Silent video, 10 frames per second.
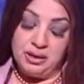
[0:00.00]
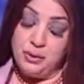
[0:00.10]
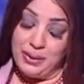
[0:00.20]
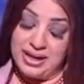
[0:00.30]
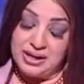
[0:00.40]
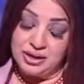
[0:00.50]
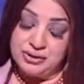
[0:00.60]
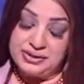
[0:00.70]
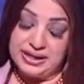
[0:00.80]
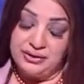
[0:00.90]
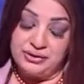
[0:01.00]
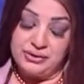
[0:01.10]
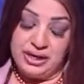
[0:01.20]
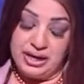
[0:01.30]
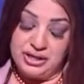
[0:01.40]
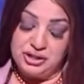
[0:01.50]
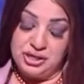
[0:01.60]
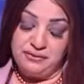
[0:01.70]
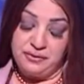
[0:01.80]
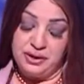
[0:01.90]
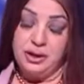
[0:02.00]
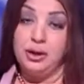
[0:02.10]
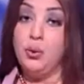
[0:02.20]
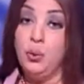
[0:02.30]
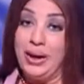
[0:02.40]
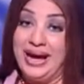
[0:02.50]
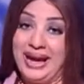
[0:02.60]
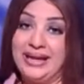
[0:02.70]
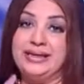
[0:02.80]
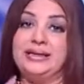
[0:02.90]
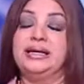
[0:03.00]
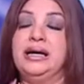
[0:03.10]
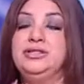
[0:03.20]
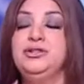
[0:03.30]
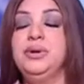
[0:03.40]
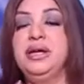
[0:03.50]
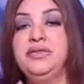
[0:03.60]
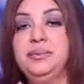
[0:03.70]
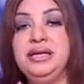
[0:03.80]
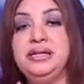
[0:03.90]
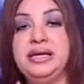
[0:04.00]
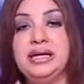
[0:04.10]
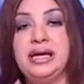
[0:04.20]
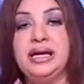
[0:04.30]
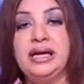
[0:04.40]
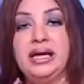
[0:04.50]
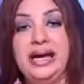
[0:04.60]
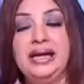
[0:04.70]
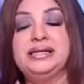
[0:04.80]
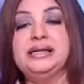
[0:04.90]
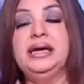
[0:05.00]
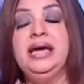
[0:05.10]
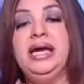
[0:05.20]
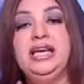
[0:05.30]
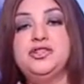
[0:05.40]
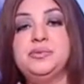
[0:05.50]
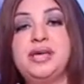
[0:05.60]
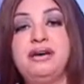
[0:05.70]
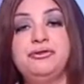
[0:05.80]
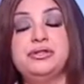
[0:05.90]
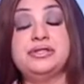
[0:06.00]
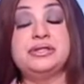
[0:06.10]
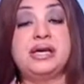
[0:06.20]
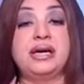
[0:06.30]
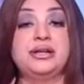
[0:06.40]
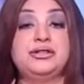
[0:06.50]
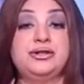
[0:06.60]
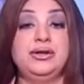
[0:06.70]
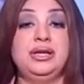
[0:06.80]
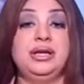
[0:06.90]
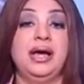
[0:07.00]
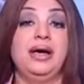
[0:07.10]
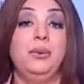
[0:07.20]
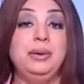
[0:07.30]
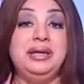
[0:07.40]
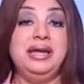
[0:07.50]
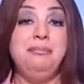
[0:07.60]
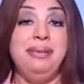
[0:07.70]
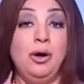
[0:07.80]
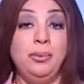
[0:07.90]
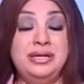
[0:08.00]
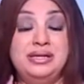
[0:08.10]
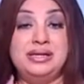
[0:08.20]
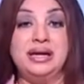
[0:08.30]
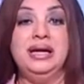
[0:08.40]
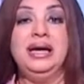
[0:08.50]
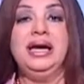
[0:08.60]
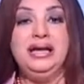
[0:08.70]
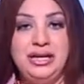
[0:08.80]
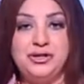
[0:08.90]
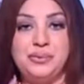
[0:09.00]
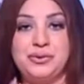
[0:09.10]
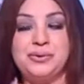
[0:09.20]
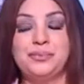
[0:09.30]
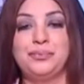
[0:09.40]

UN Under Secretary Chief, who hailed during the meeting, hailed Egypt's efforts concerning women empowerment in Egypt?